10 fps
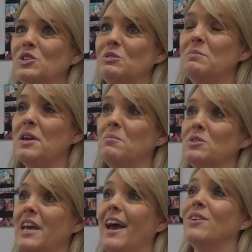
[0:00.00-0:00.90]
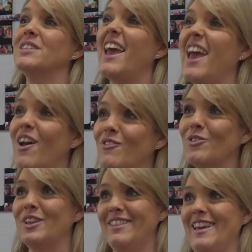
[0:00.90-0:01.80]
So to be able to house
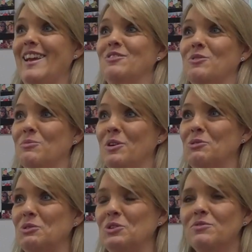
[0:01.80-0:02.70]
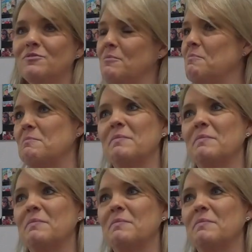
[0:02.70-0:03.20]
everything under one roof,